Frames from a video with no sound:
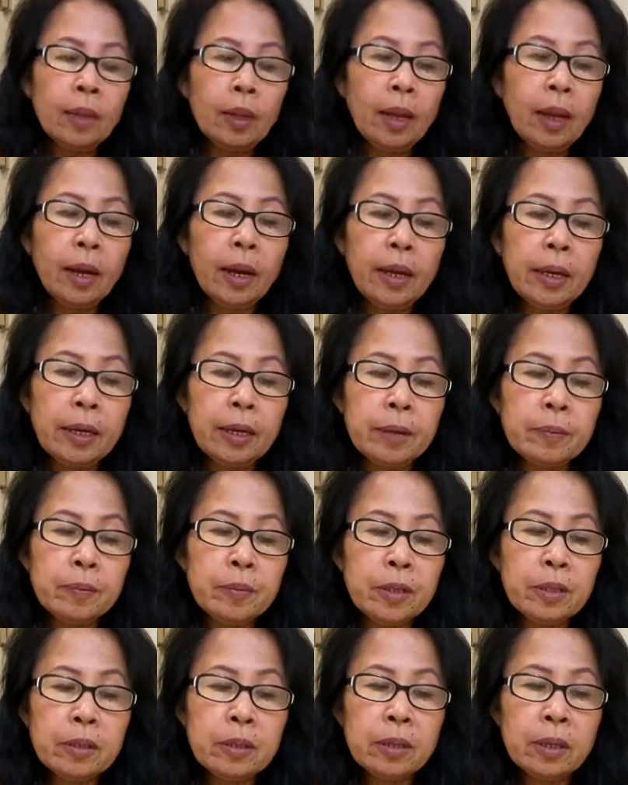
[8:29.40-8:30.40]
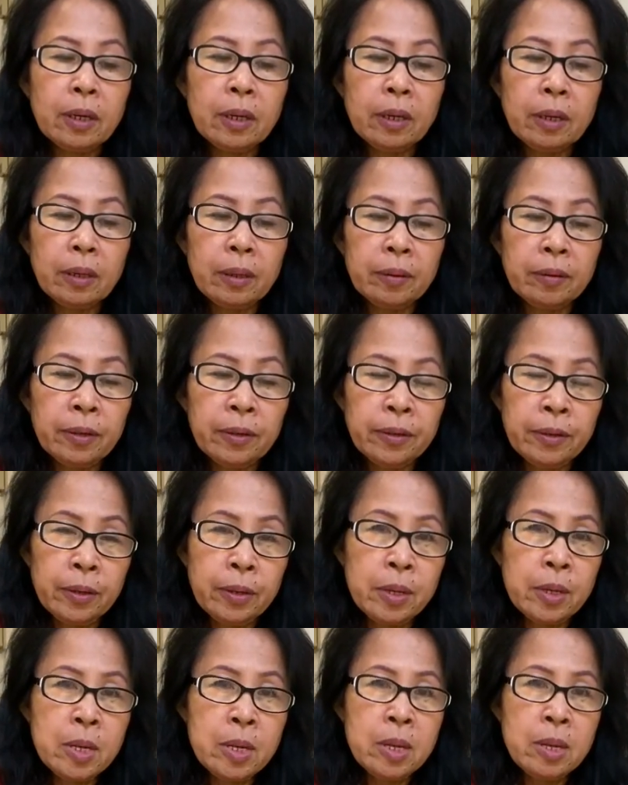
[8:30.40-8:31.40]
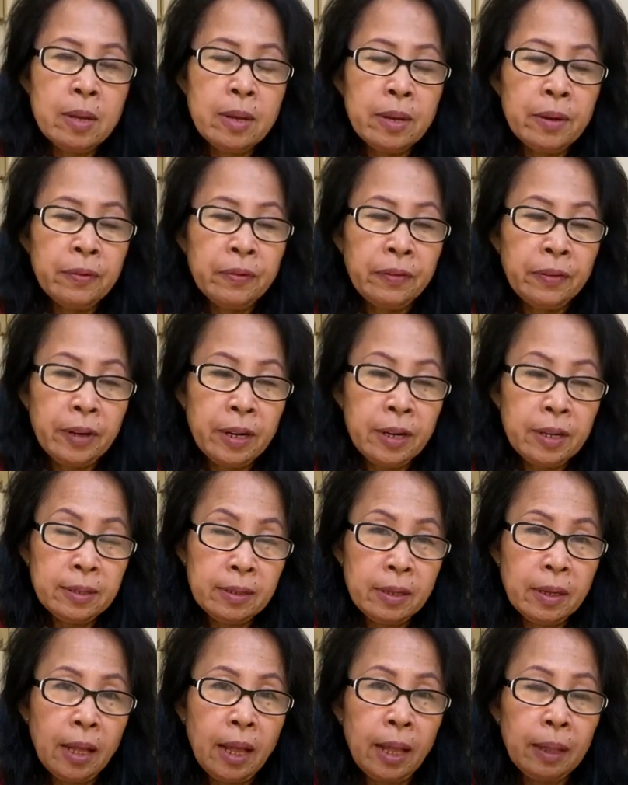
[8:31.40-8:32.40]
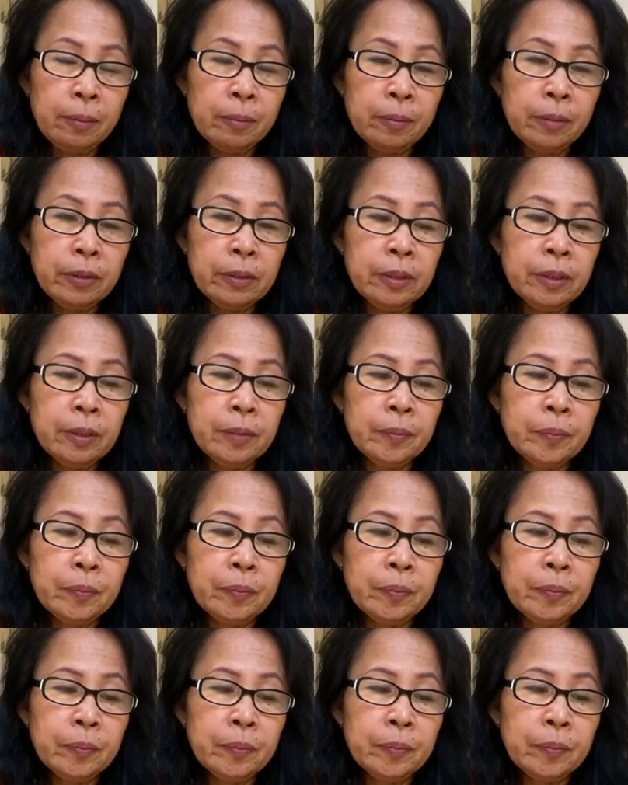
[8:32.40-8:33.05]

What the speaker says: I have this fresh almond.